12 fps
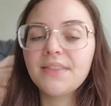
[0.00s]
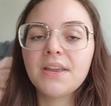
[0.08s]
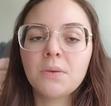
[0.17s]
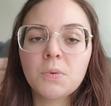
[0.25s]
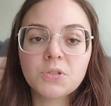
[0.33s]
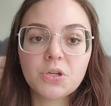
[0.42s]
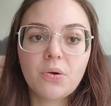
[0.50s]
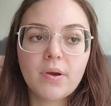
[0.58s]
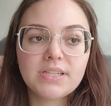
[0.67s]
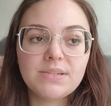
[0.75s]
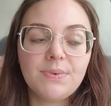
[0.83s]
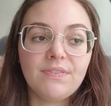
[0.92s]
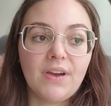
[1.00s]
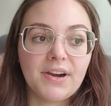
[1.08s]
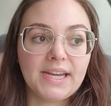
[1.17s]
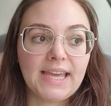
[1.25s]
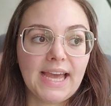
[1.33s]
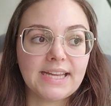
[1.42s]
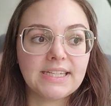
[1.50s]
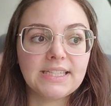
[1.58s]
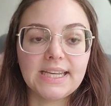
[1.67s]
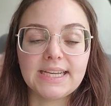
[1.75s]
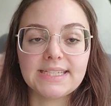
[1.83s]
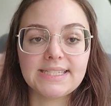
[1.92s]
And then I'm also going to be very candid.
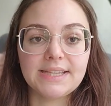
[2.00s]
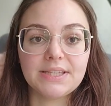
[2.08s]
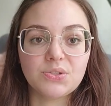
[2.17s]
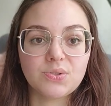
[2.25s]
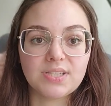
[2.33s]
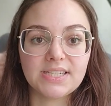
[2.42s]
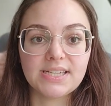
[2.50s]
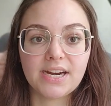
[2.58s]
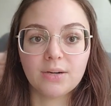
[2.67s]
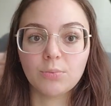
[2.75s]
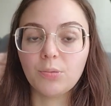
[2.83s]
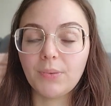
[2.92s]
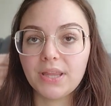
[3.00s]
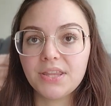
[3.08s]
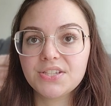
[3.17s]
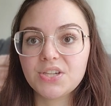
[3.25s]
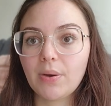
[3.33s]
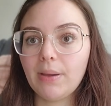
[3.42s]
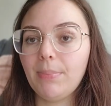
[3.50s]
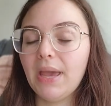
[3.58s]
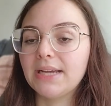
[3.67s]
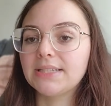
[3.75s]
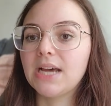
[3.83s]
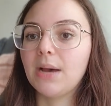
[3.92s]
Like I said, this was a terrible month, so I
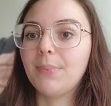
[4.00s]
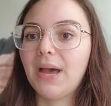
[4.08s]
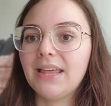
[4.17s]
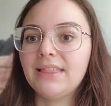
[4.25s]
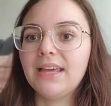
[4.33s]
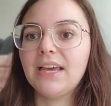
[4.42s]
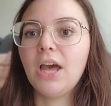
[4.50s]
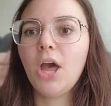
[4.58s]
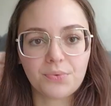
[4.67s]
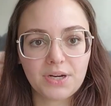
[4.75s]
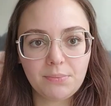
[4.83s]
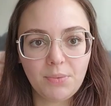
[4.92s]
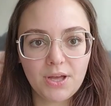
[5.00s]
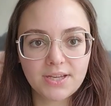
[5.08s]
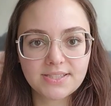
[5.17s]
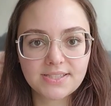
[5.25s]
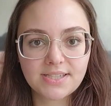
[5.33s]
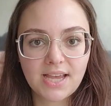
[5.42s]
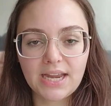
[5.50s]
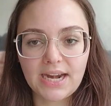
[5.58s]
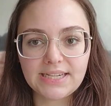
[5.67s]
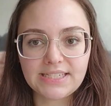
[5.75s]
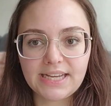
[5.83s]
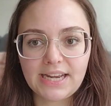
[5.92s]
picked up, I think, three books that
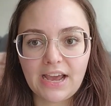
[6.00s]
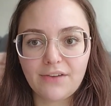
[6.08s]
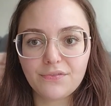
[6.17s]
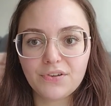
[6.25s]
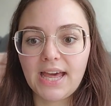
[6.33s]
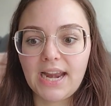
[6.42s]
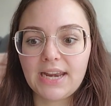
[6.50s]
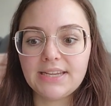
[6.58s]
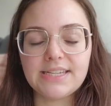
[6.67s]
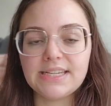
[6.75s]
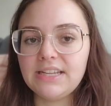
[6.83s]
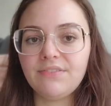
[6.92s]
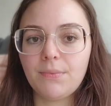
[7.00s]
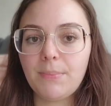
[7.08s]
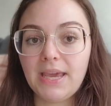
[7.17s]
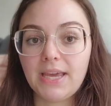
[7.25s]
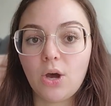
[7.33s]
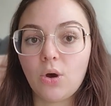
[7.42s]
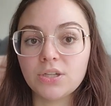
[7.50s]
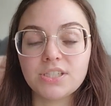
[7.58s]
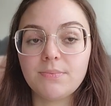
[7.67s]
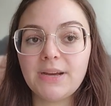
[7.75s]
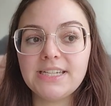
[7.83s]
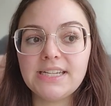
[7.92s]
I DNF that didn't even make it
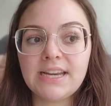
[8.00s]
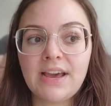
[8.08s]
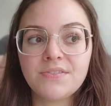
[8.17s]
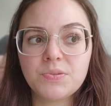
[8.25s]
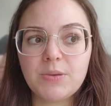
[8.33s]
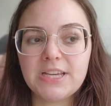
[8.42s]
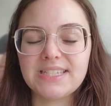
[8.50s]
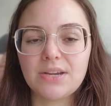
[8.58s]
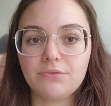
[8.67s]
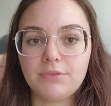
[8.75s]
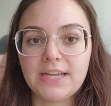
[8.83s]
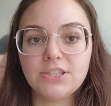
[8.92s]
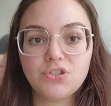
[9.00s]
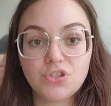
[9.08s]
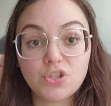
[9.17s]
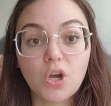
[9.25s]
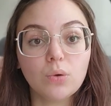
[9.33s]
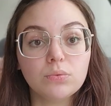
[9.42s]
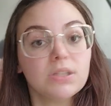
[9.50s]
onto my DNFs because I read so